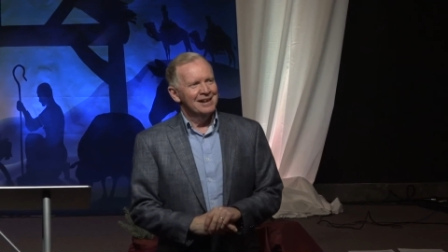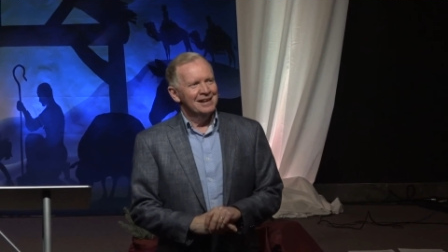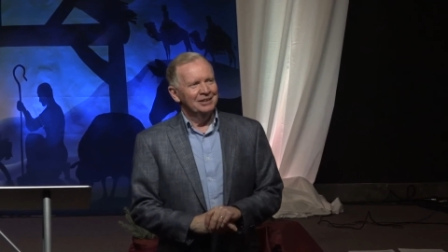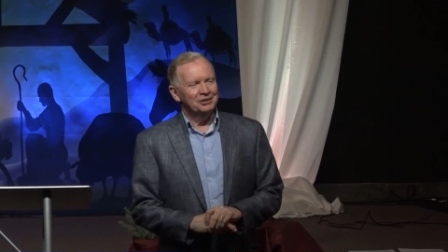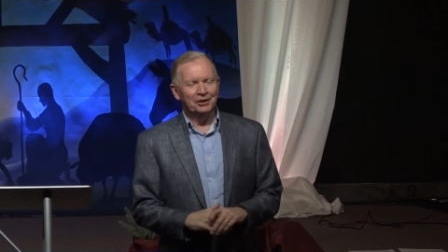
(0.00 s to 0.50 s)

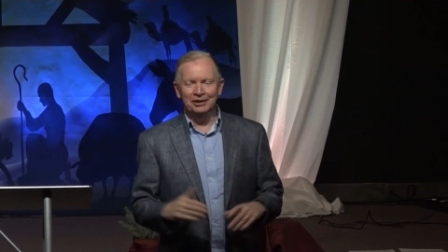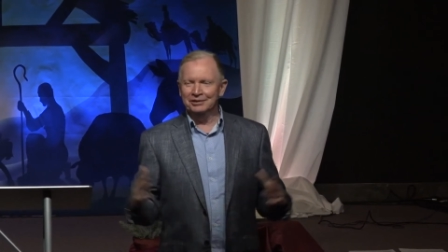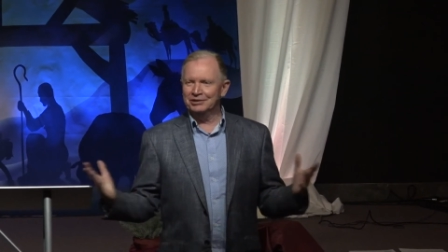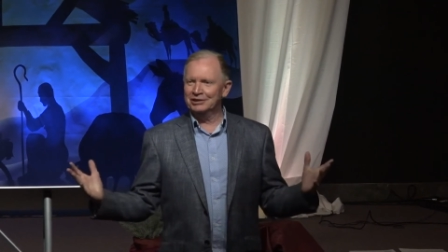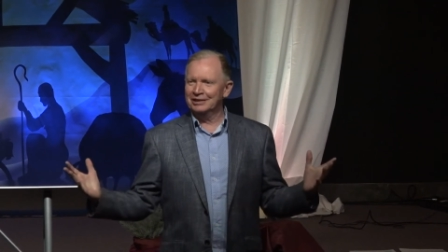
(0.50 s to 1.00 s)
So I
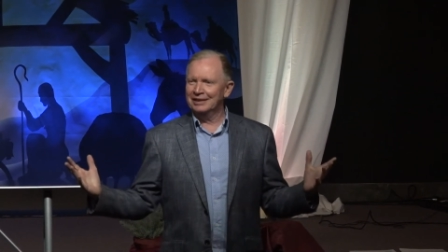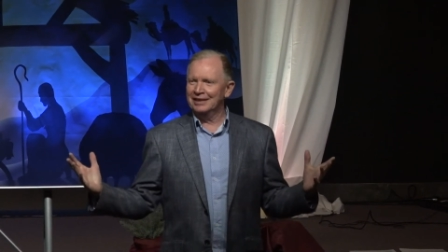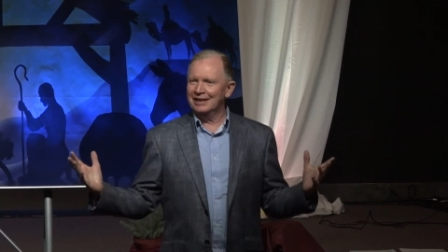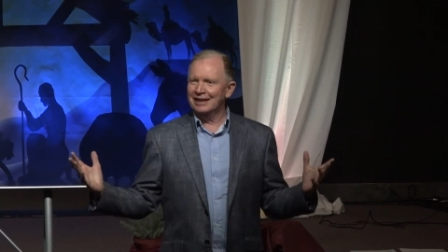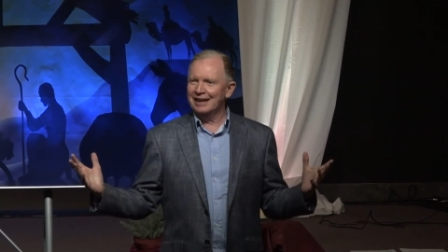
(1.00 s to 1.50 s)
was
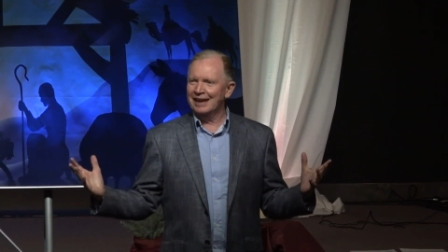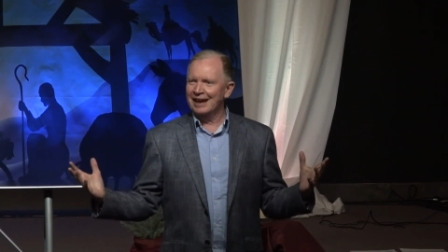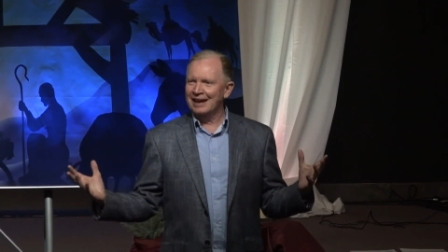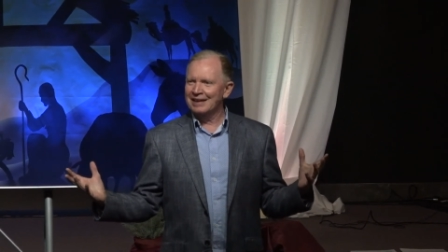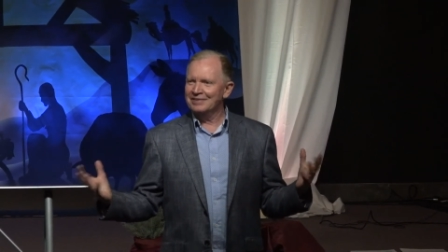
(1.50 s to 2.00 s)

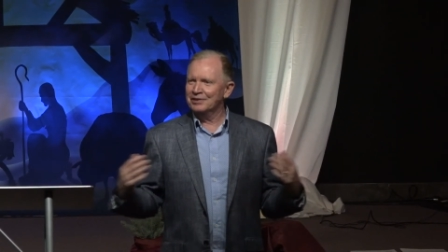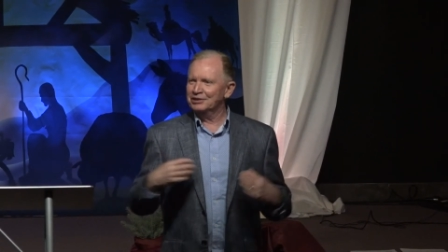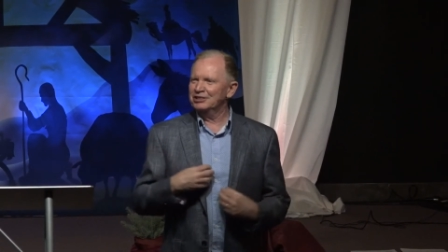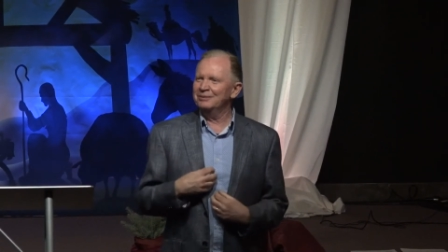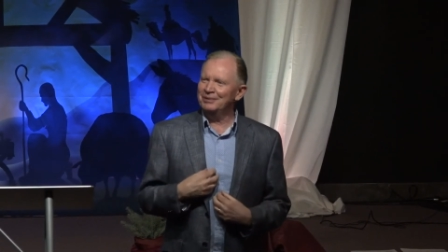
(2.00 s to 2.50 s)

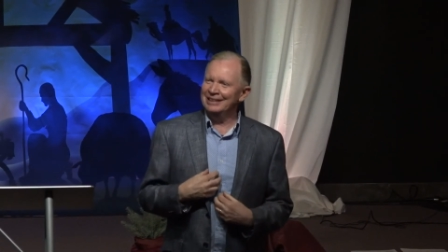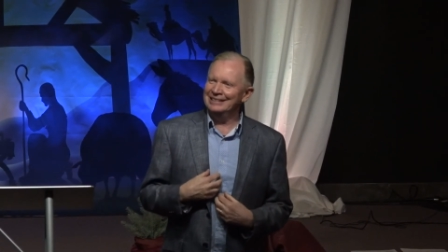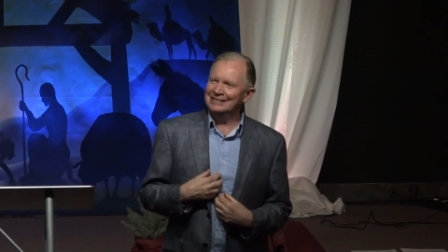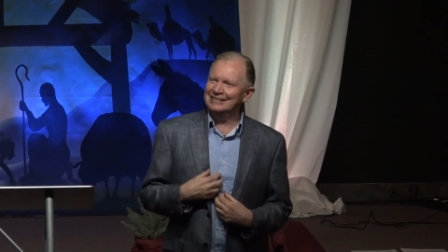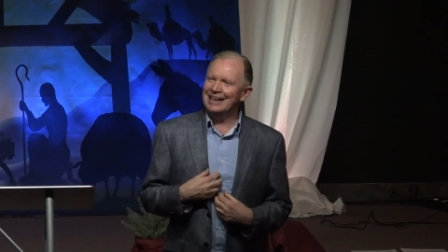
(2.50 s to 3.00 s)
there's something
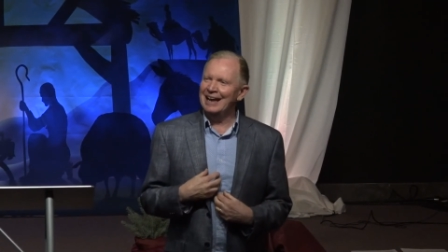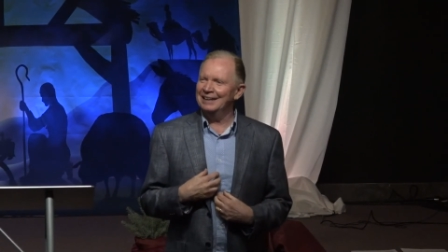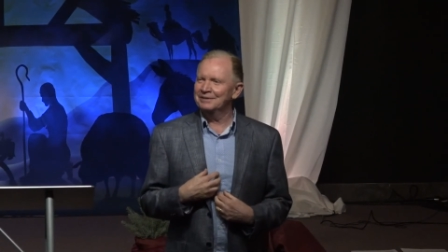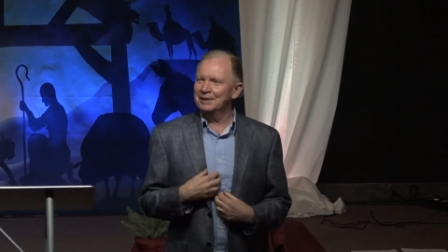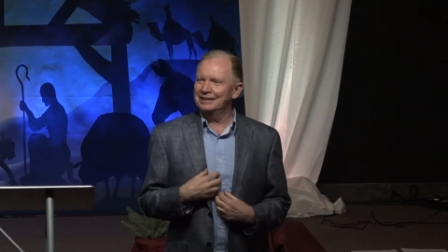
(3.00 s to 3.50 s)

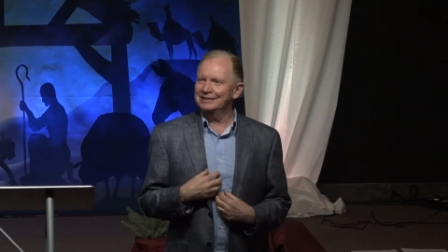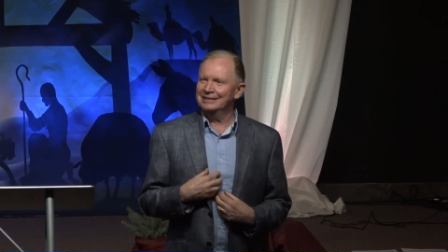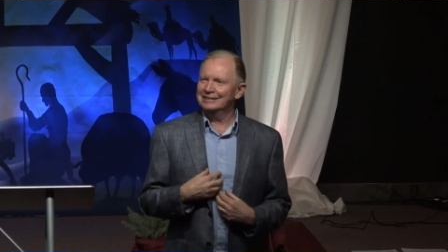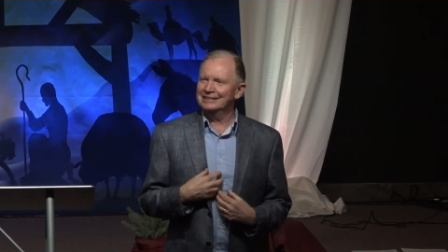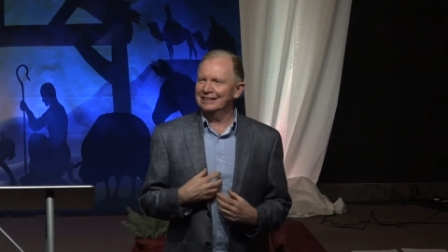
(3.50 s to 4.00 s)
inside of me
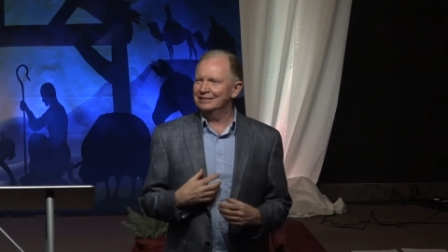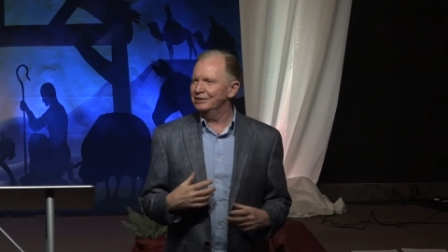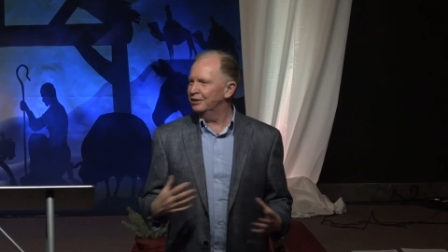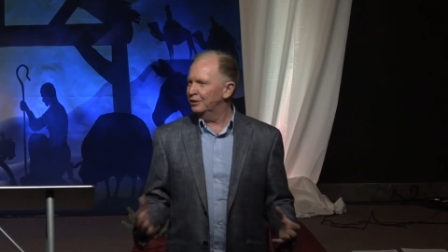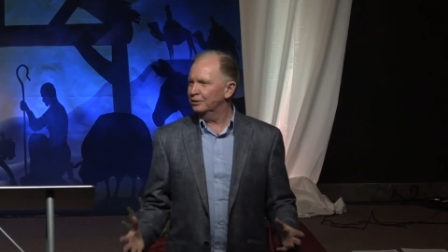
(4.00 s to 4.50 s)
that said,
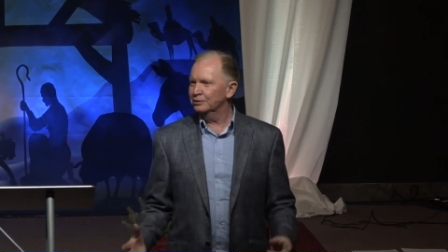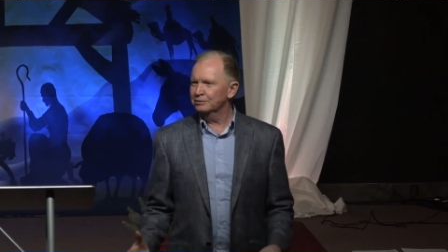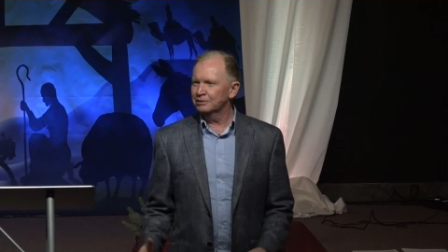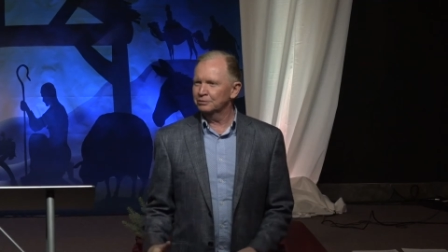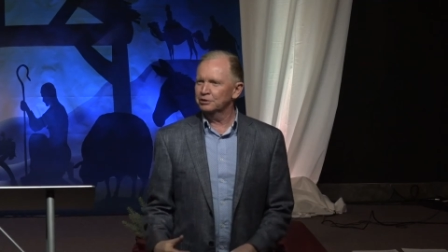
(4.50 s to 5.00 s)
you know,
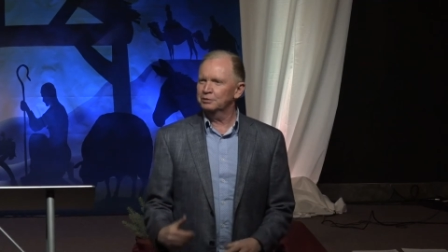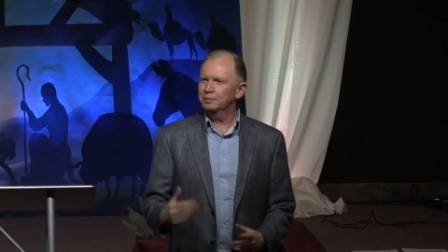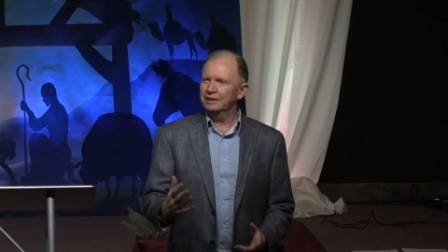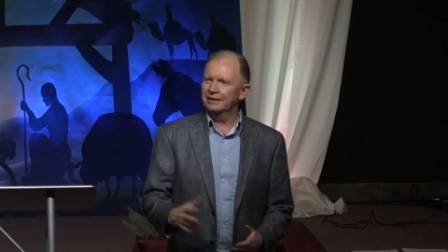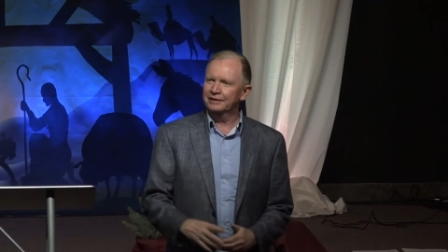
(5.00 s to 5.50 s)
don't
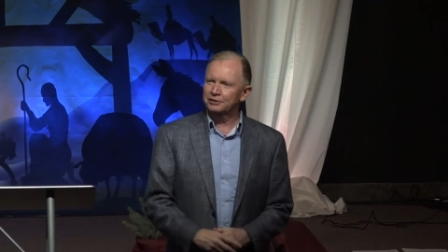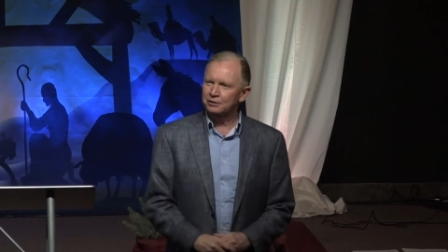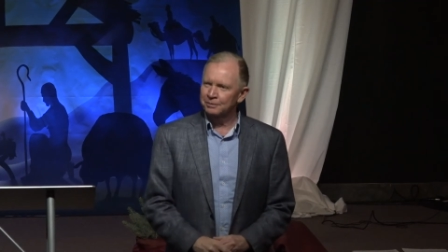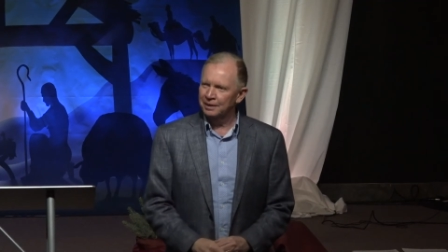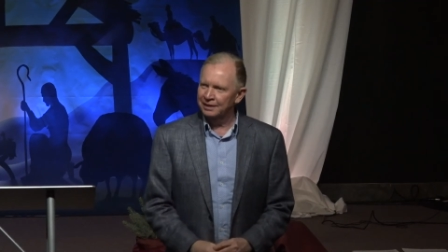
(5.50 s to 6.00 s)
spend
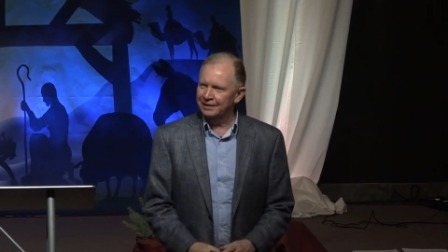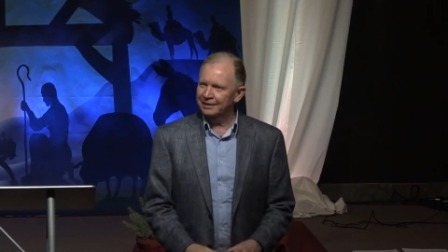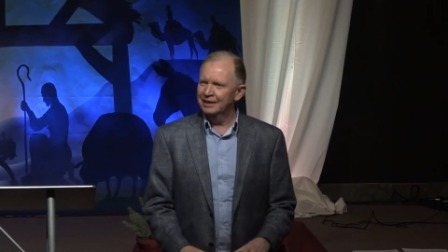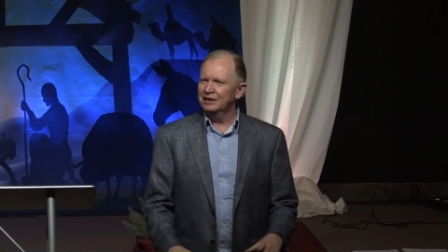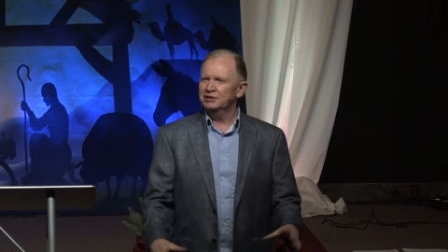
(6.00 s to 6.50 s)
extra
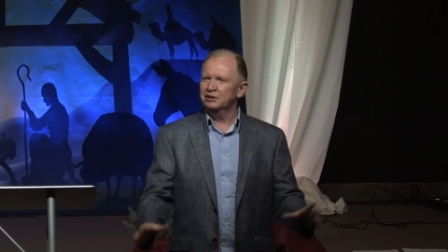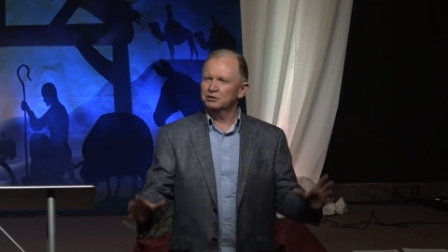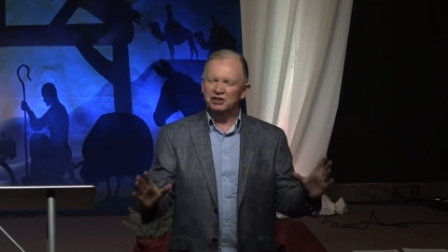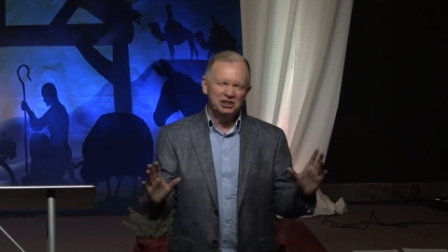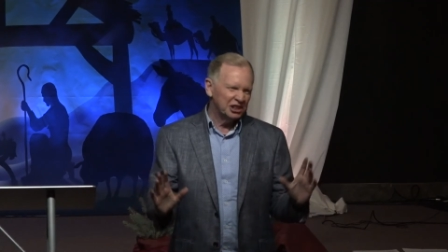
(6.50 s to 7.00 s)
money. You know,
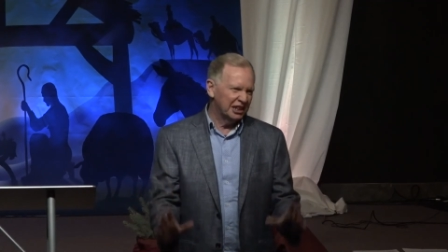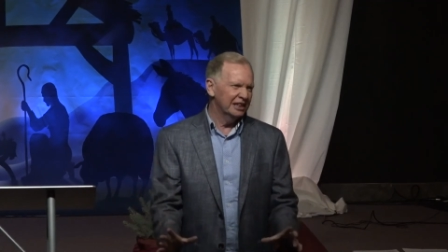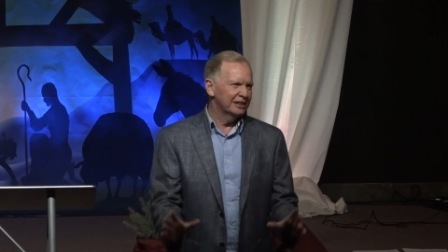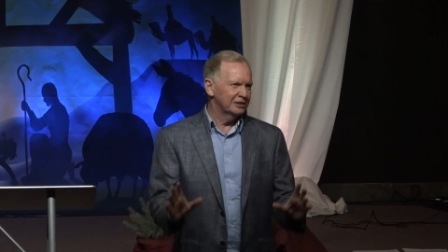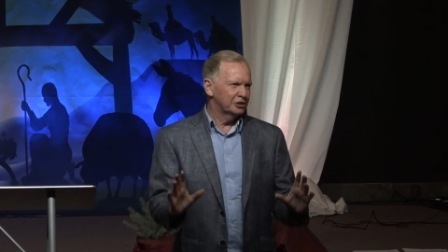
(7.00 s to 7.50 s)
just
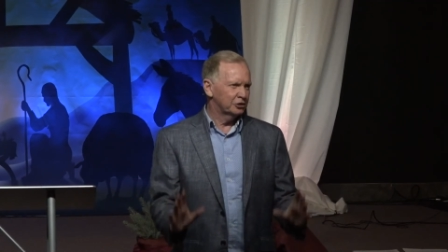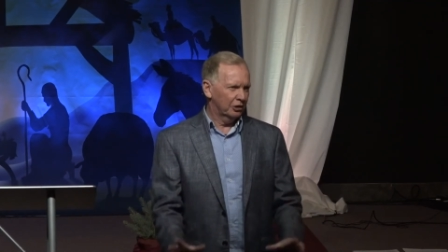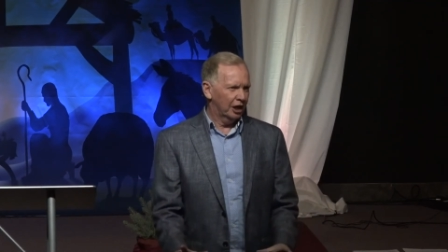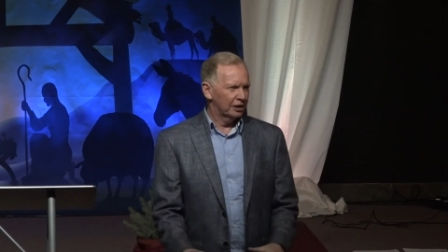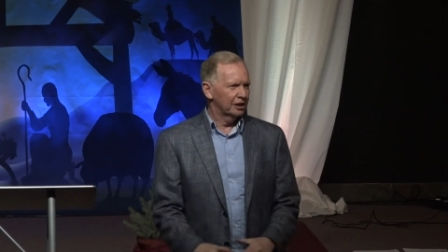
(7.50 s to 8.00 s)
get a
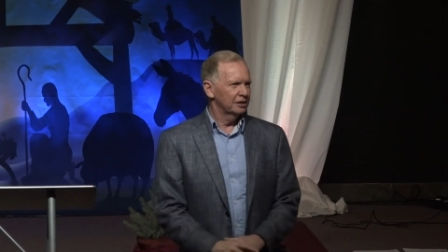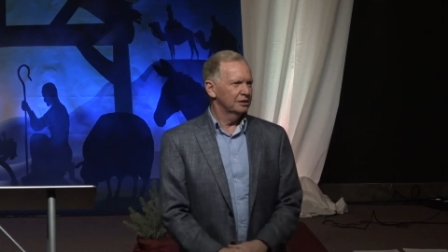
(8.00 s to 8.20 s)
truck.